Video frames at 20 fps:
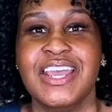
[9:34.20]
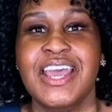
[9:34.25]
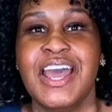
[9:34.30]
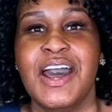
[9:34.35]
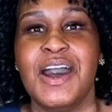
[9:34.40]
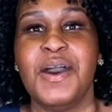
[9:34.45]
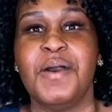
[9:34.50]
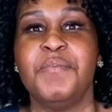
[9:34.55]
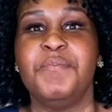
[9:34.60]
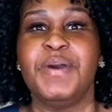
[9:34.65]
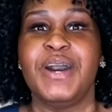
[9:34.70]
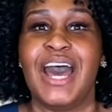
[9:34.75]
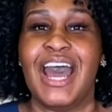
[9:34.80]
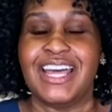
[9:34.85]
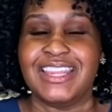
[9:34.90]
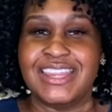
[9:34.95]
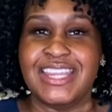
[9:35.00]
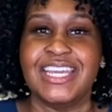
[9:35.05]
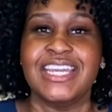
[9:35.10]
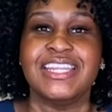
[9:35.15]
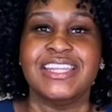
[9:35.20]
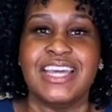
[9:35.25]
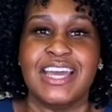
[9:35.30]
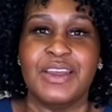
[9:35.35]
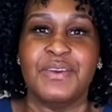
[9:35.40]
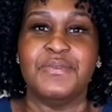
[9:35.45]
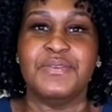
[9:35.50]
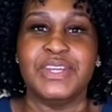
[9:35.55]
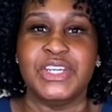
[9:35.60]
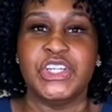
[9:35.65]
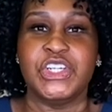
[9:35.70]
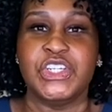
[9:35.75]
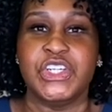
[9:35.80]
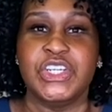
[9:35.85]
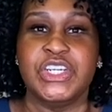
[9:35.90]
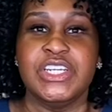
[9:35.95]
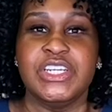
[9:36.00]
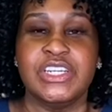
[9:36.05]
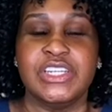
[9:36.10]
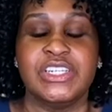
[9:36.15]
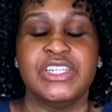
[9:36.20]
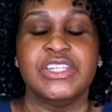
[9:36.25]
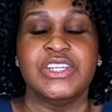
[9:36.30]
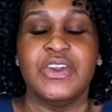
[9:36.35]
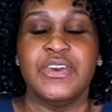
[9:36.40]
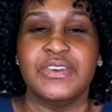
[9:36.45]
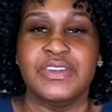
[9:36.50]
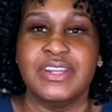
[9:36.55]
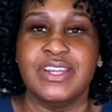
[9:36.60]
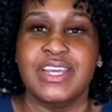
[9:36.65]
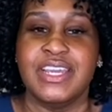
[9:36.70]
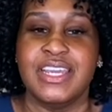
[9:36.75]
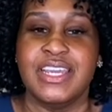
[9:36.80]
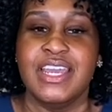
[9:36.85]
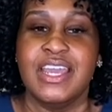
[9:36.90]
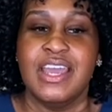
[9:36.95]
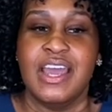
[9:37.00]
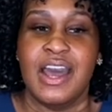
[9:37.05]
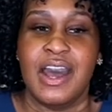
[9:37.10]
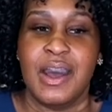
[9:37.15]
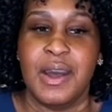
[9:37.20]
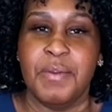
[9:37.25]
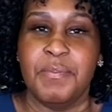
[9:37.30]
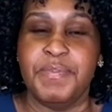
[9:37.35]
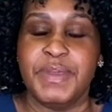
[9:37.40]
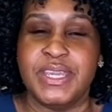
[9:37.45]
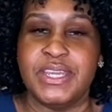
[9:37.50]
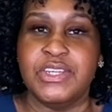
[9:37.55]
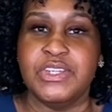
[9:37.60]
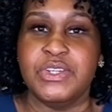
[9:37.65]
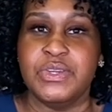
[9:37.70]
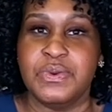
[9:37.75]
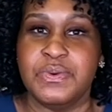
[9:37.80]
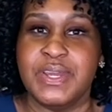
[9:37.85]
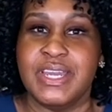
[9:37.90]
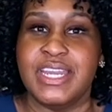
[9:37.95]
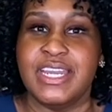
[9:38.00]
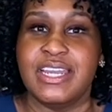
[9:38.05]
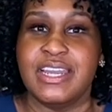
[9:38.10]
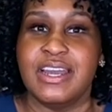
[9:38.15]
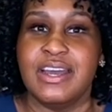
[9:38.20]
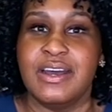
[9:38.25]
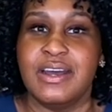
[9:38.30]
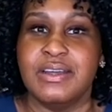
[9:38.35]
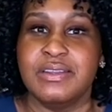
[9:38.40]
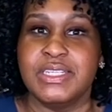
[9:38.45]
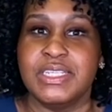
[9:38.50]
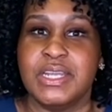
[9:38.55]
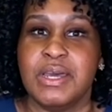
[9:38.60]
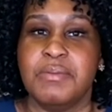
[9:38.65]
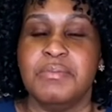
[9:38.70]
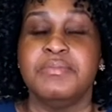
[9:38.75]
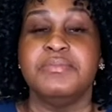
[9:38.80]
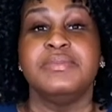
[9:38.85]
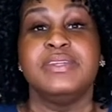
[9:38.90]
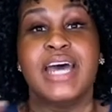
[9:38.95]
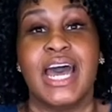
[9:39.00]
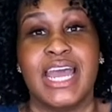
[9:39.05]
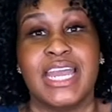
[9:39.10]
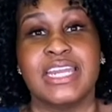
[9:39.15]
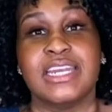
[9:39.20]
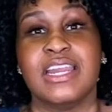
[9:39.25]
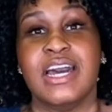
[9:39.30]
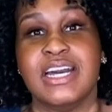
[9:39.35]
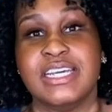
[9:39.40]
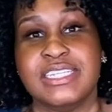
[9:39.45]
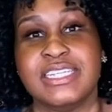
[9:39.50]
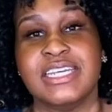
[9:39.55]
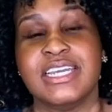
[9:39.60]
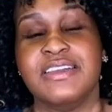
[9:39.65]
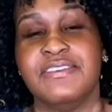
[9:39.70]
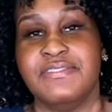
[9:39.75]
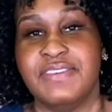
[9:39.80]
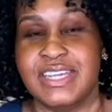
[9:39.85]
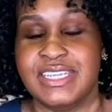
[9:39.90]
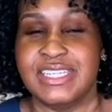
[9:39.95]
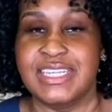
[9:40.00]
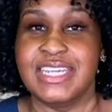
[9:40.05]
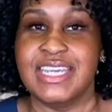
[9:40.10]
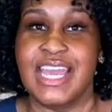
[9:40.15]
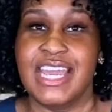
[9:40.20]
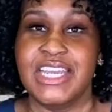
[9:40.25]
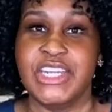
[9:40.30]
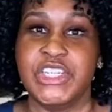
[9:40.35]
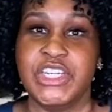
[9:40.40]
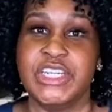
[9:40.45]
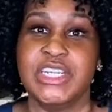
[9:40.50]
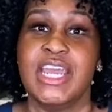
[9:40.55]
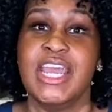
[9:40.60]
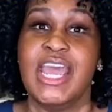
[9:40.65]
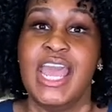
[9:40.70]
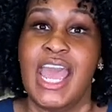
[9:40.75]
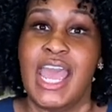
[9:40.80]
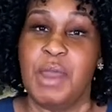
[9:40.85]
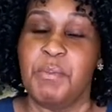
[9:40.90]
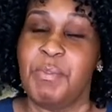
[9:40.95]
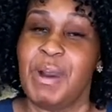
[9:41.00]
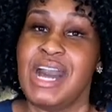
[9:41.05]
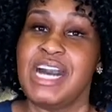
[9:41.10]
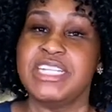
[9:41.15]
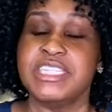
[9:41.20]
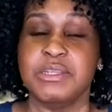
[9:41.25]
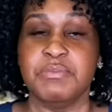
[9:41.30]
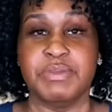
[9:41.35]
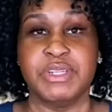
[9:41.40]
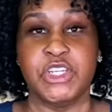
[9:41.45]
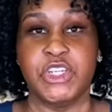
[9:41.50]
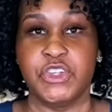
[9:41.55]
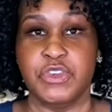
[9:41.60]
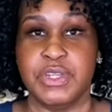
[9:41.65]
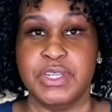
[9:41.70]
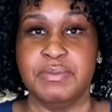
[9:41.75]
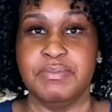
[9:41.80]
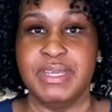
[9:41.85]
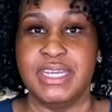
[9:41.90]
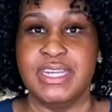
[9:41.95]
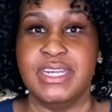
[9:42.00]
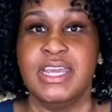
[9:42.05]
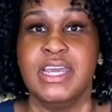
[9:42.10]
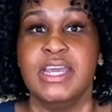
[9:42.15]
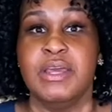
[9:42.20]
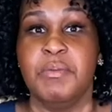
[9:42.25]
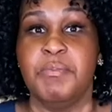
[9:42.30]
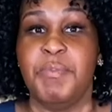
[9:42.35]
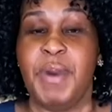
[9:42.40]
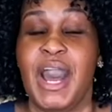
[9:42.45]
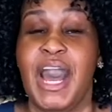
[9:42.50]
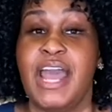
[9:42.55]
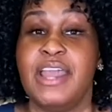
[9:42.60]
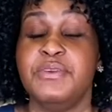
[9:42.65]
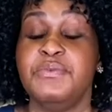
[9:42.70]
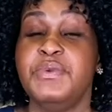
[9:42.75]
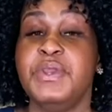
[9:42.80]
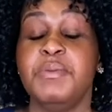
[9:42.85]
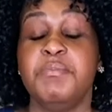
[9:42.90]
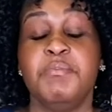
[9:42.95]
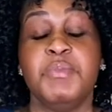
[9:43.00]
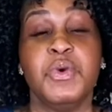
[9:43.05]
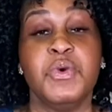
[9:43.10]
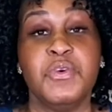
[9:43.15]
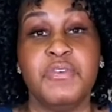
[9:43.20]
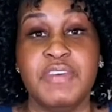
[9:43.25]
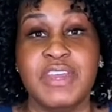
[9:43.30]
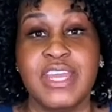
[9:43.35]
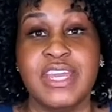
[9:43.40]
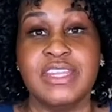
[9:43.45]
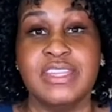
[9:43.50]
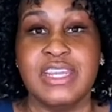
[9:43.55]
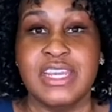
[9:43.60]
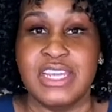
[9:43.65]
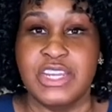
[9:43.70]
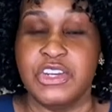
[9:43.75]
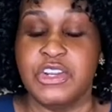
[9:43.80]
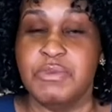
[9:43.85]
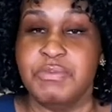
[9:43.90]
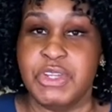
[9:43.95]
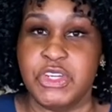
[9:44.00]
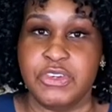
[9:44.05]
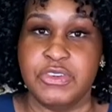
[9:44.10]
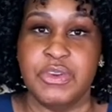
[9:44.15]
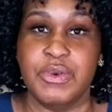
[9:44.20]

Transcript: Uh, but I think that we should certainly uh, be doing uh, some diagnostic investigation and possibly treatment by removing the endometrial